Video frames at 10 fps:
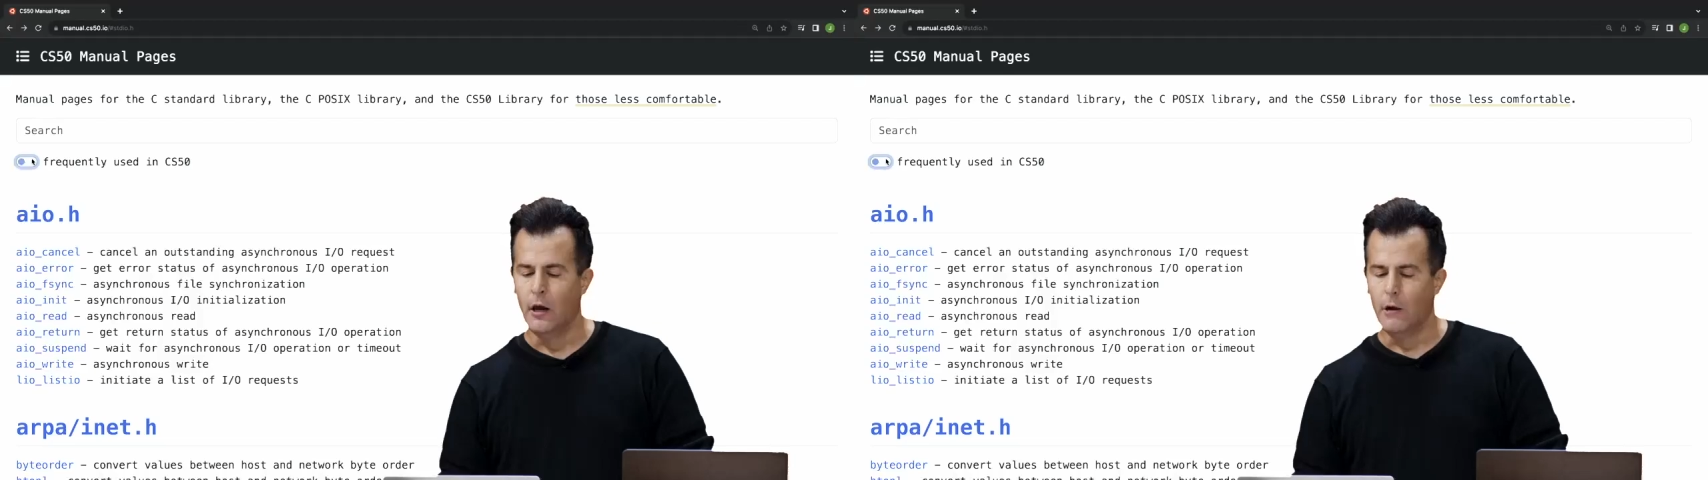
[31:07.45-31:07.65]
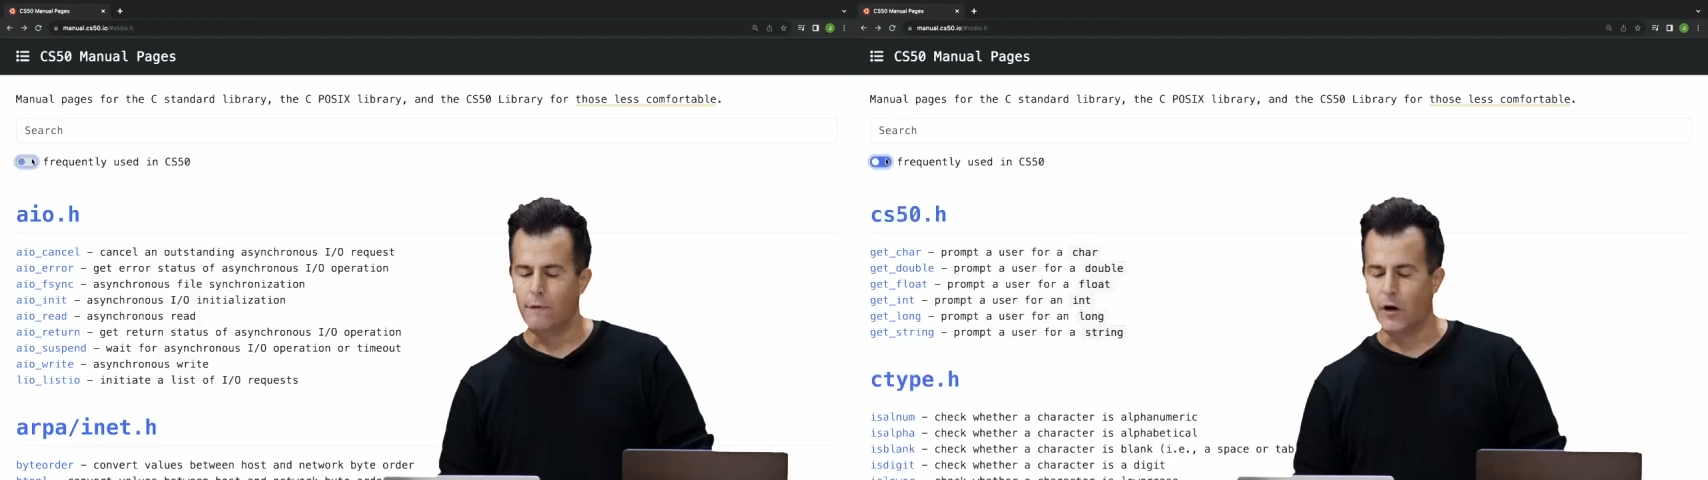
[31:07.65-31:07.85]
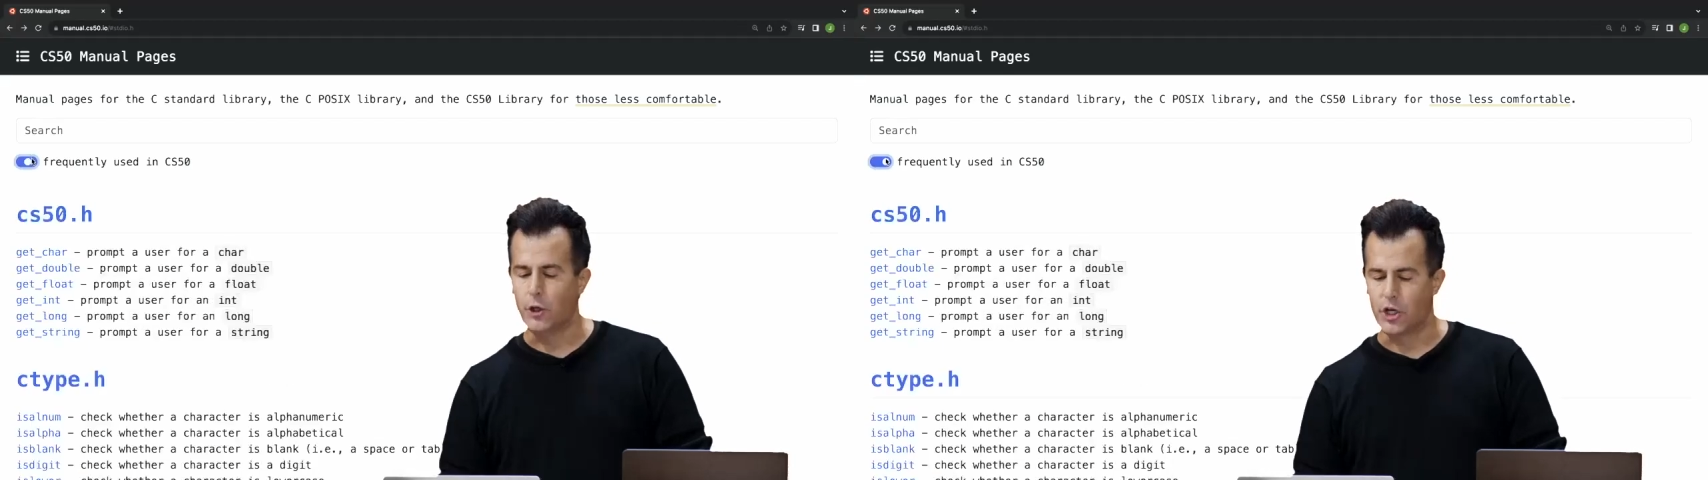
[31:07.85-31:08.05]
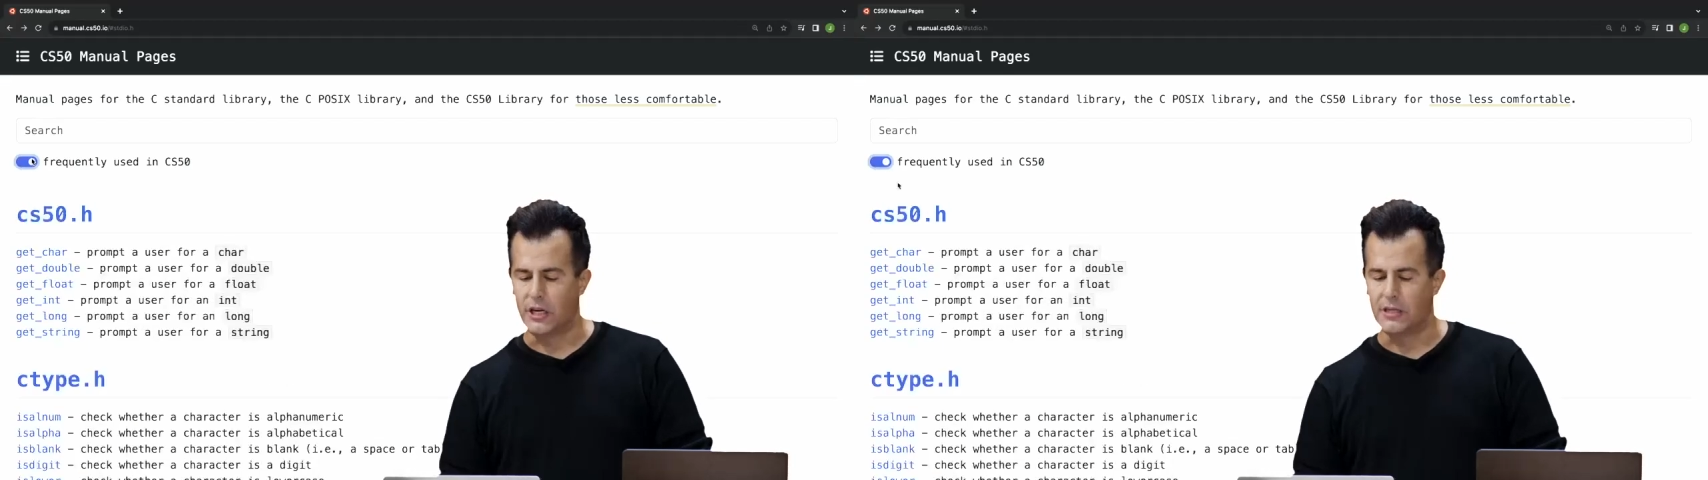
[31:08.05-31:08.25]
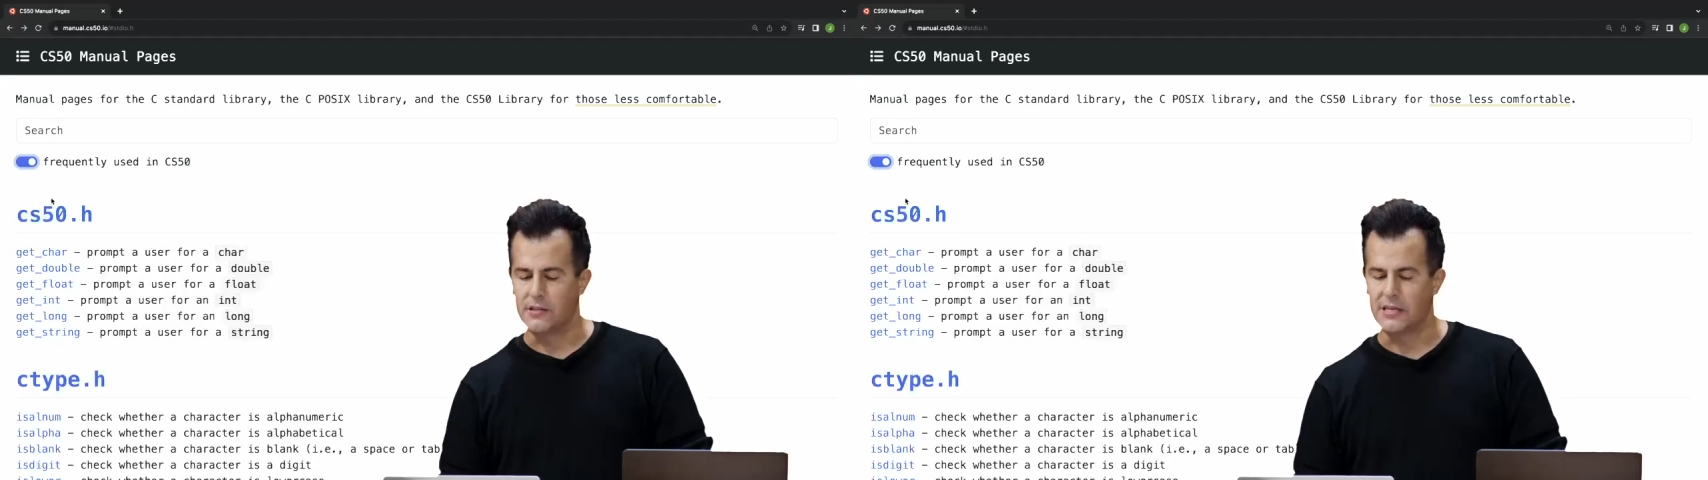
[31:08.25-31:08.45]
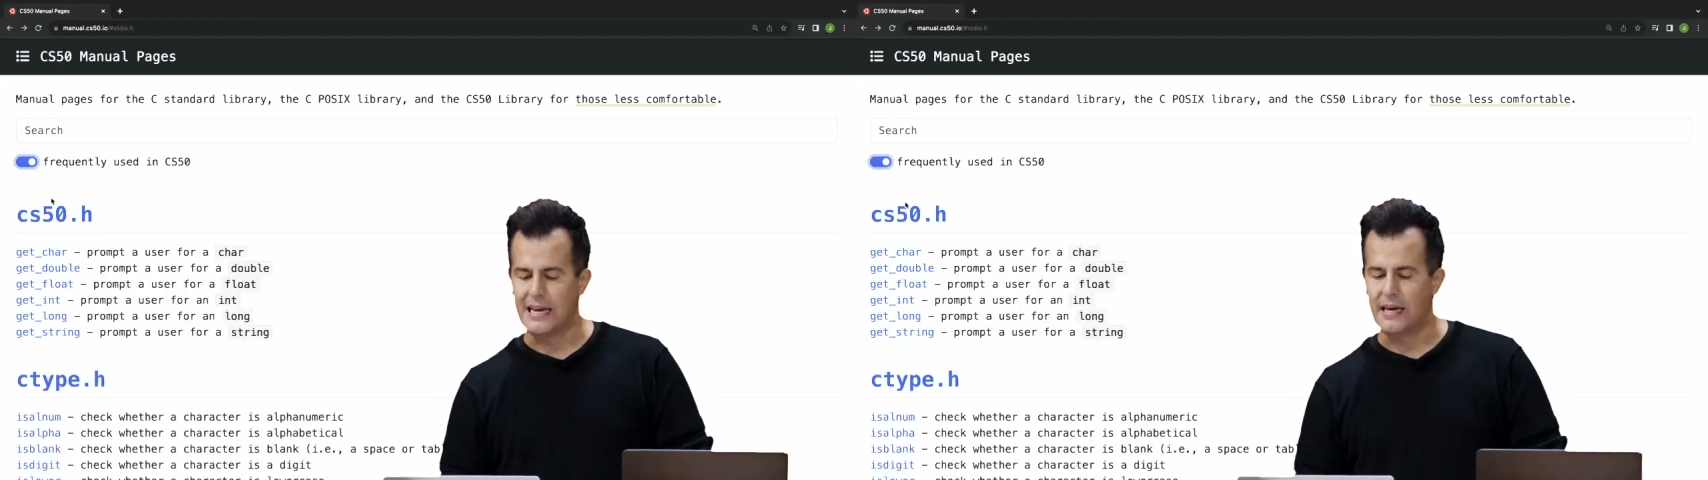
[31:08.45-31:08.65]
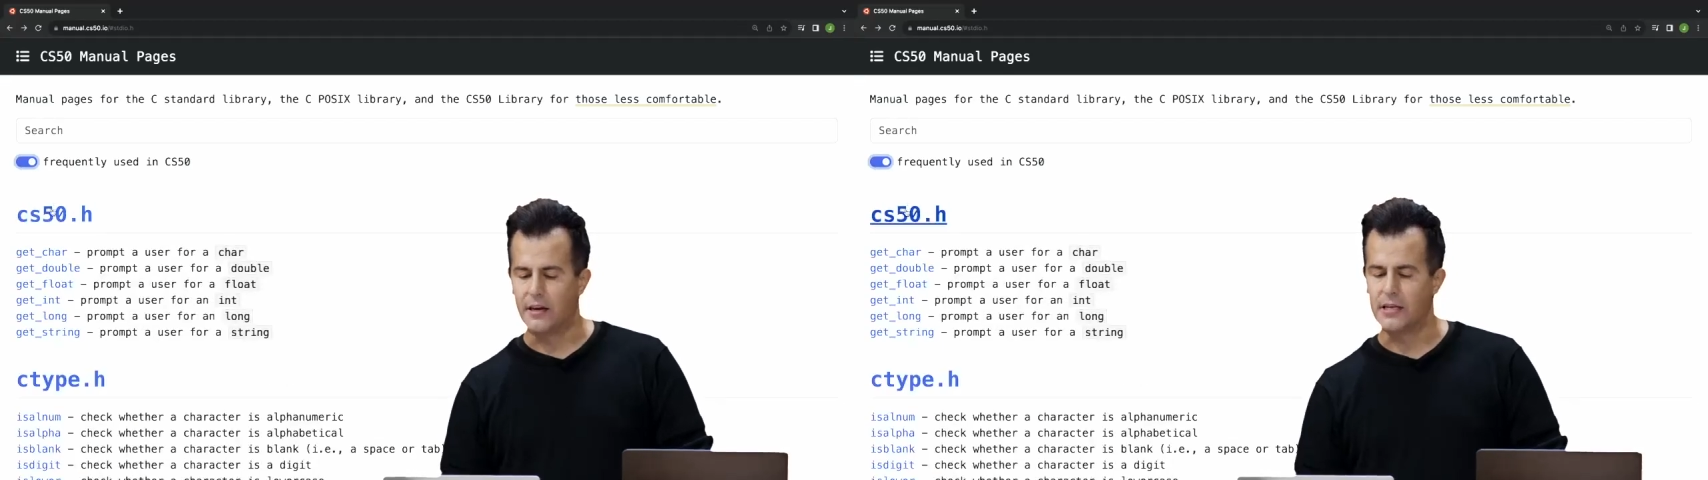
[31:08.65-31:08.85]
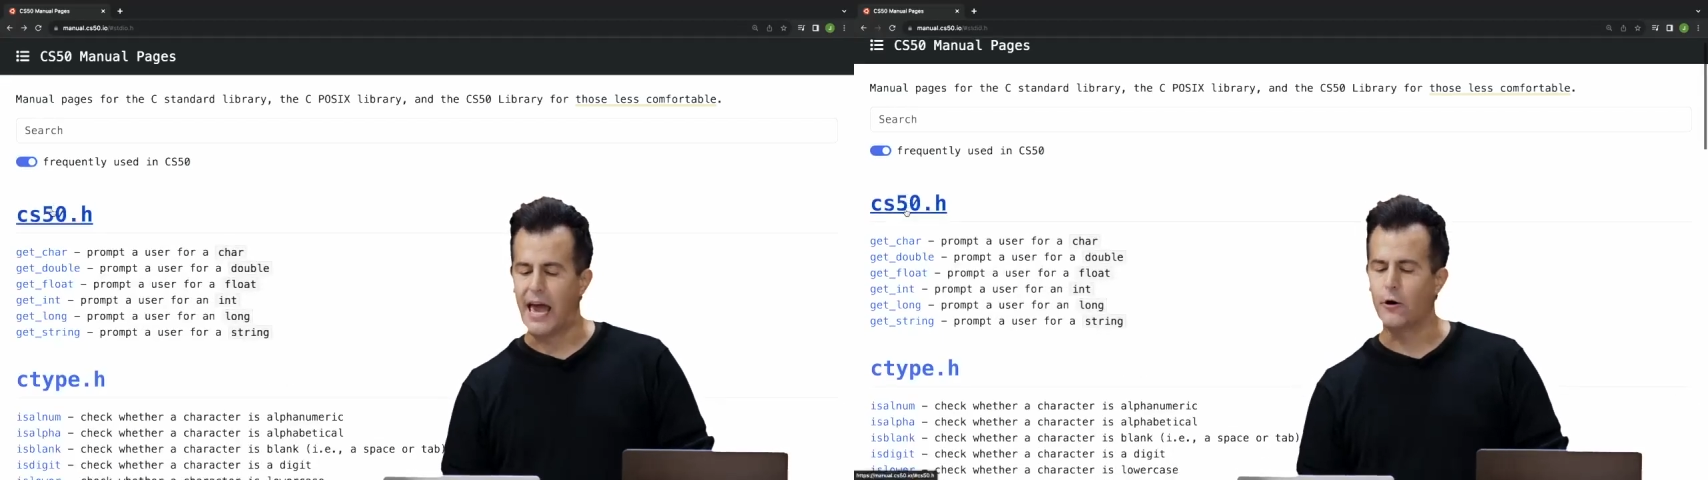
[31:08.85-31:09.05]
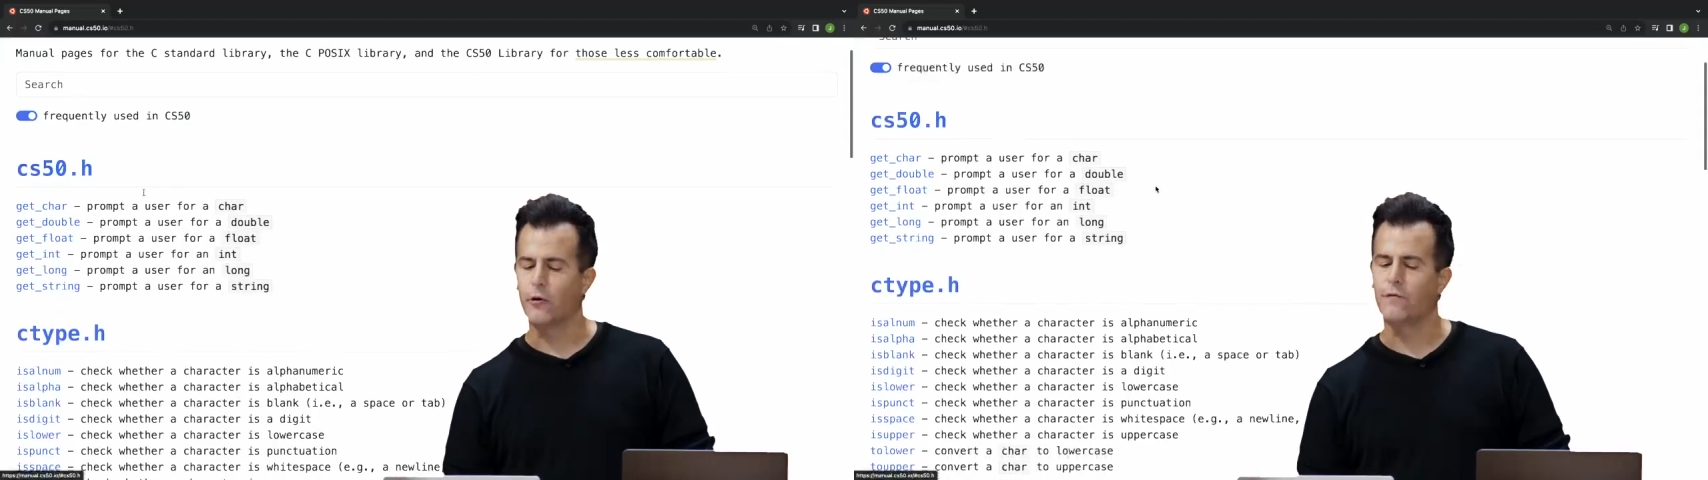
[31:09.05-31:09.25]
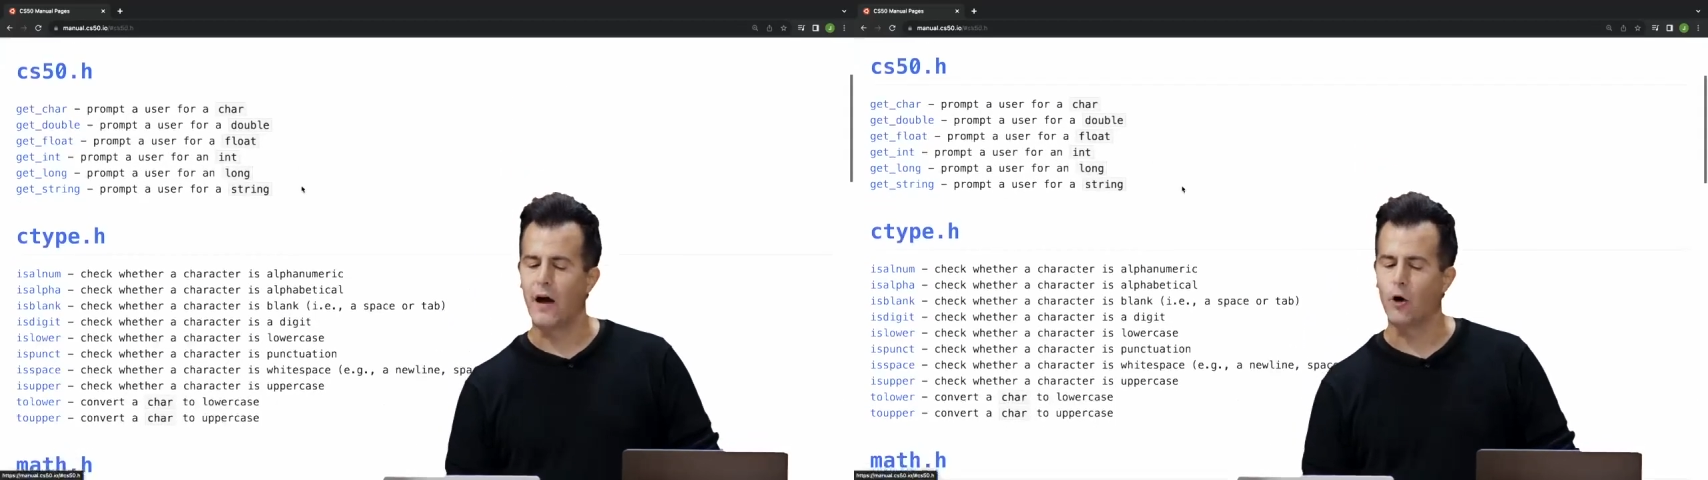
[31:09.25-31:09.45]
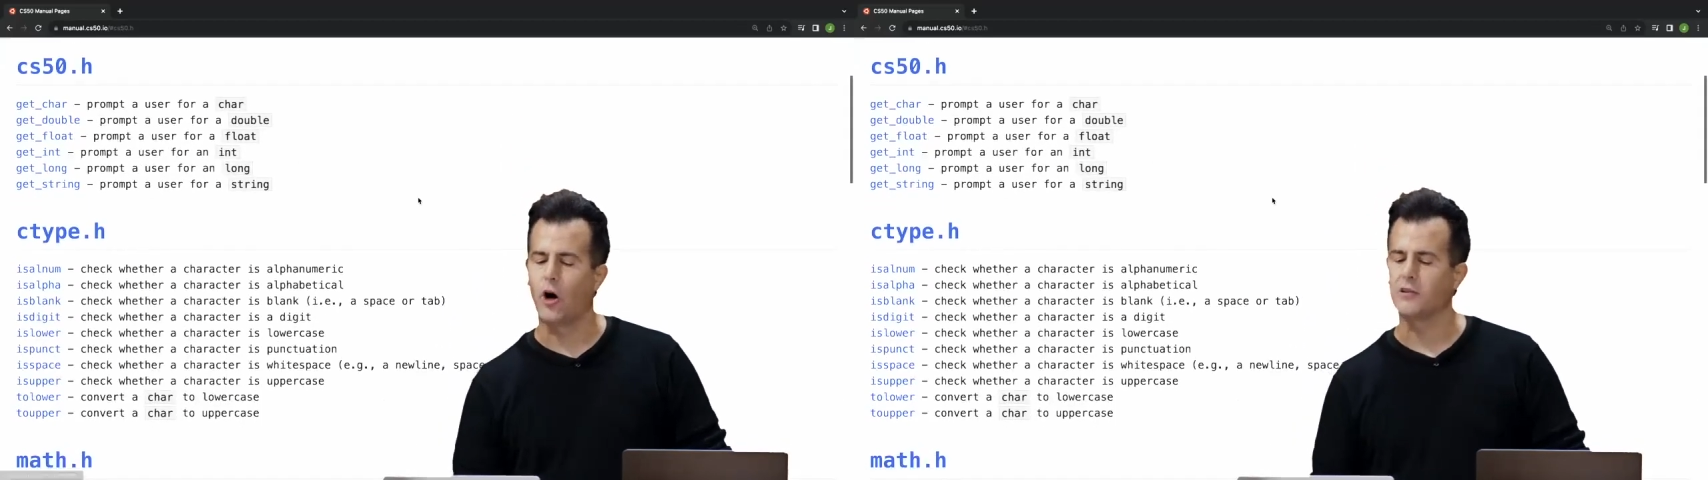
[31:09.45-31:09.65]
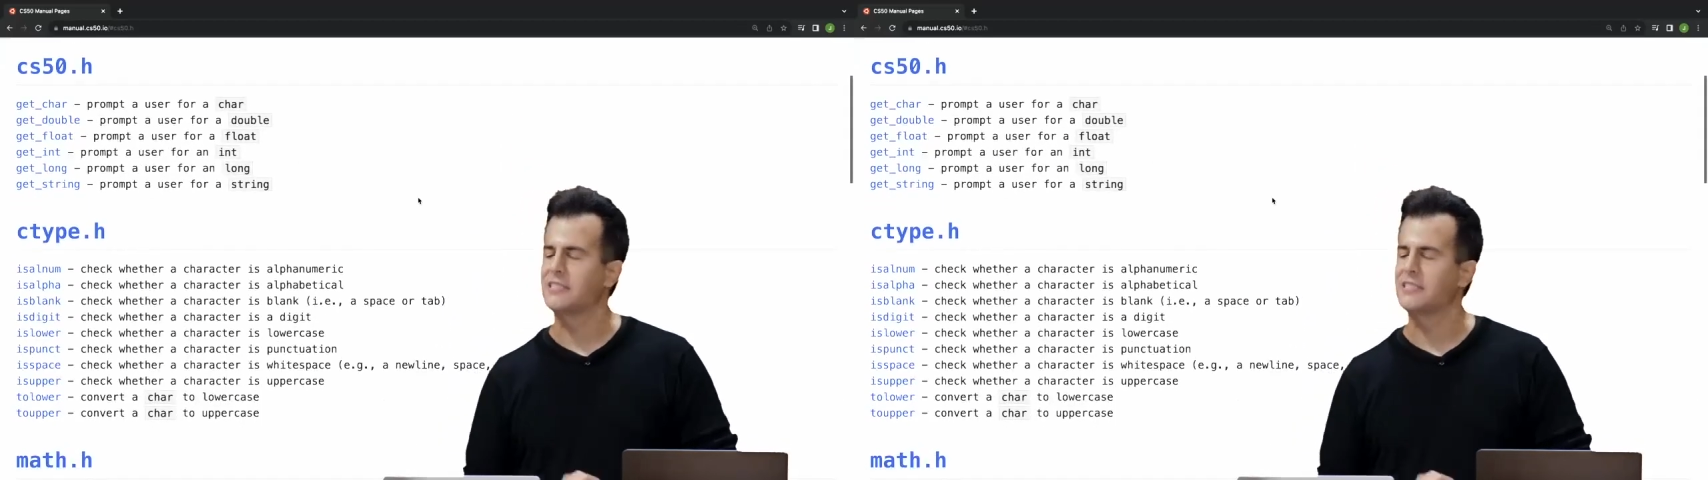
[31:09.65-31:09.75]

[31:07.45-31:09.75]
functions in a header file called